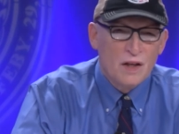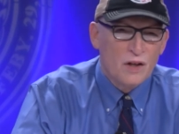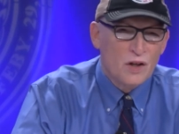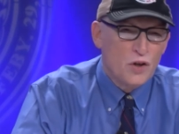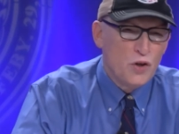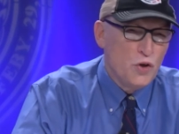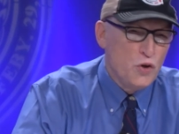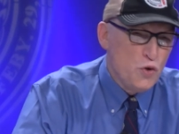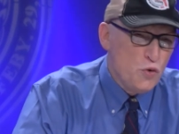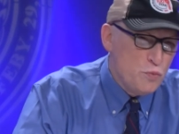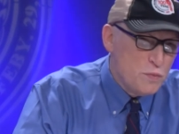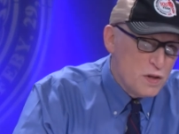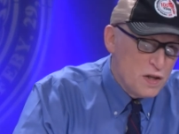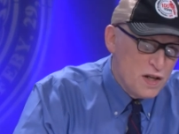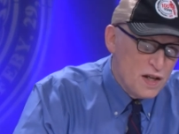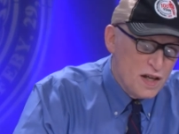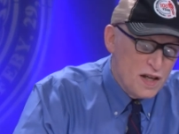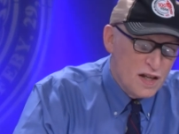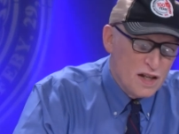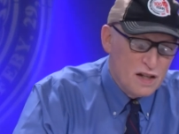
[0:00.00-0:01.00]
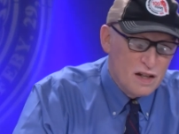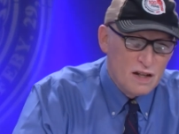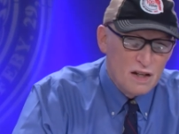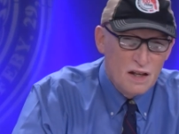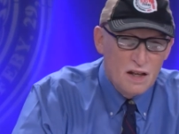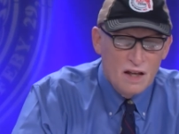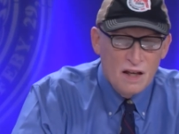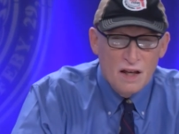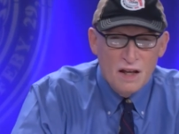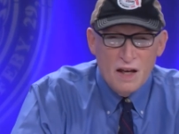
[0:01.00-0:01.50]
Coumadin,
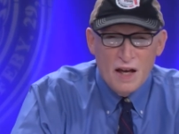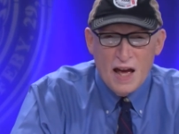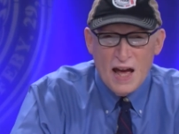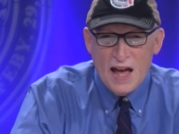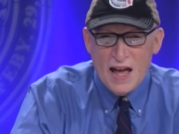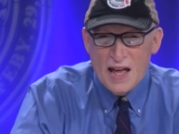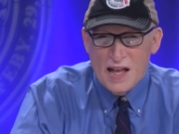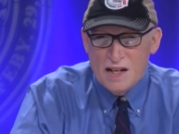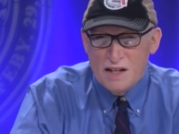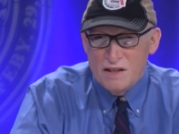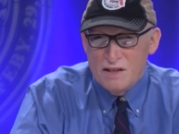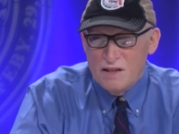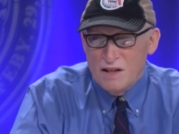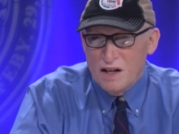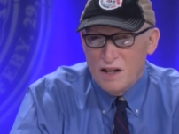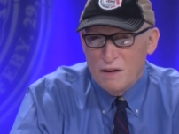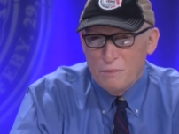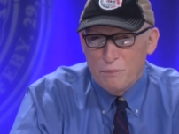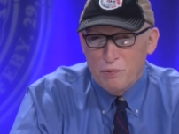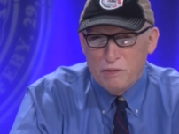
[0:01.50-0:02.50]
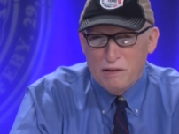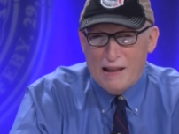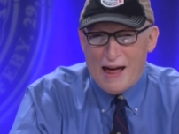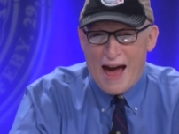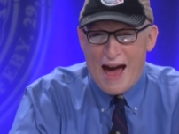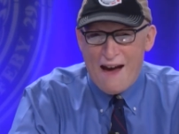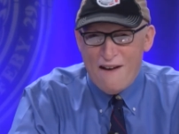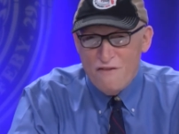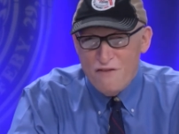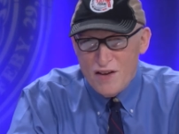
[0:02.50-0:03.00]
and
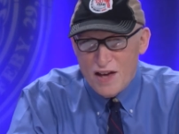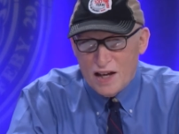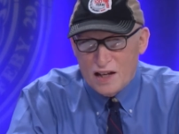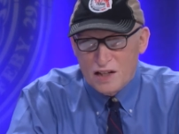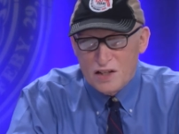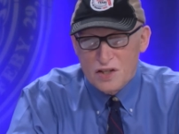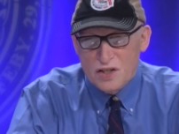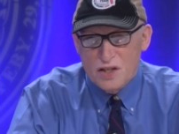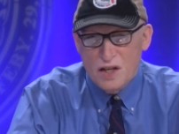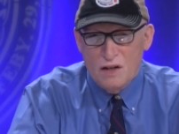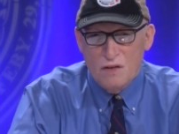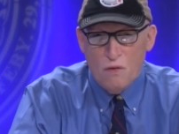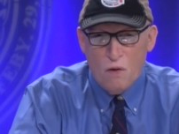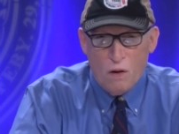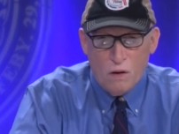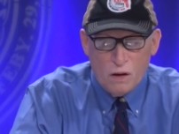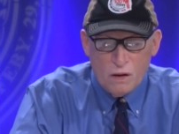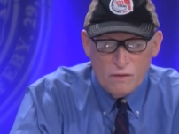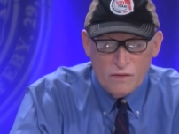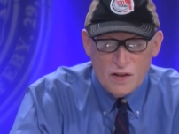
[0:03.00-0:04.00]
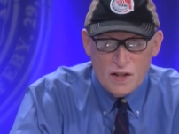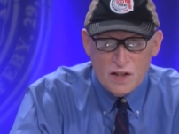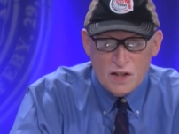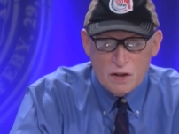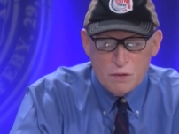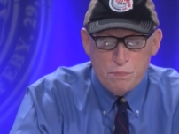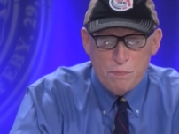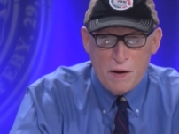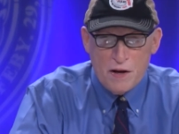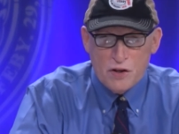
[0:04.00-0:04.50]
Plavix, and all of these
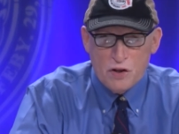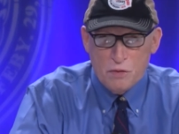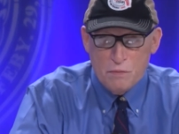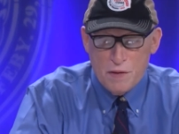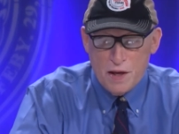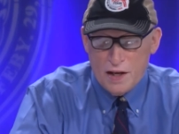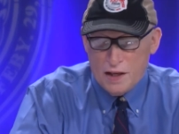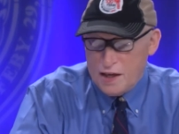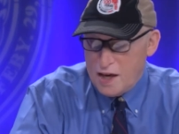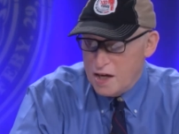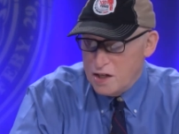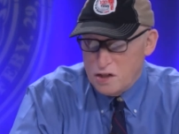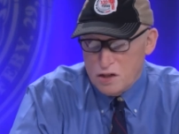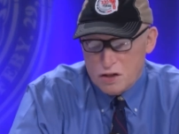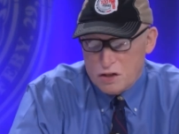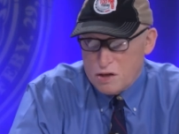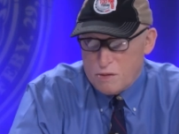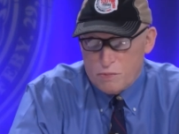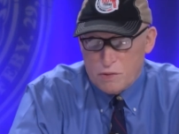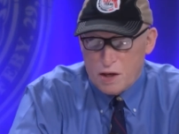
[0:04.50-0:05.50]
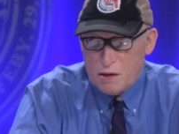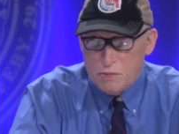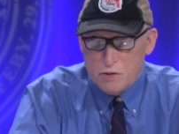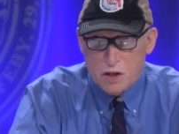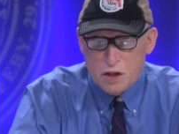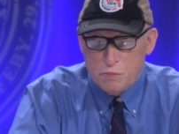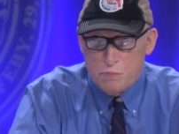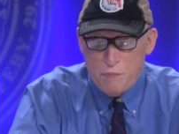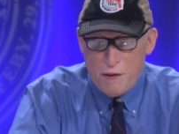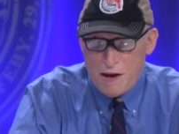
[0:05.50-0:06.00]
special medications, sometimes
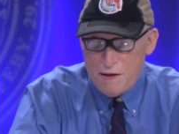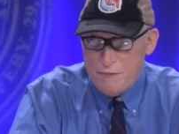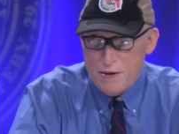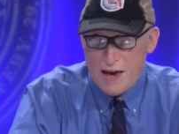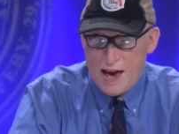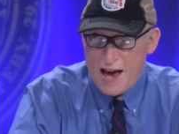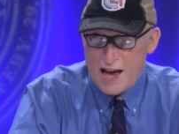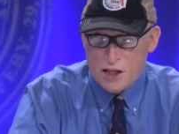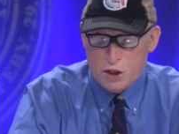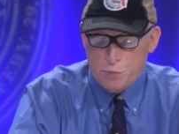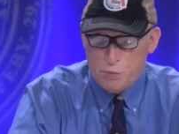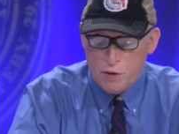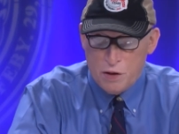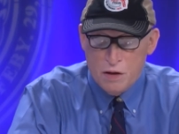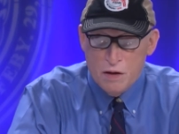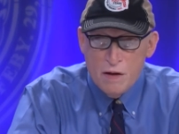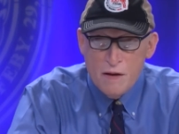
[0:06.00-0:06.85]
just baby aspirin.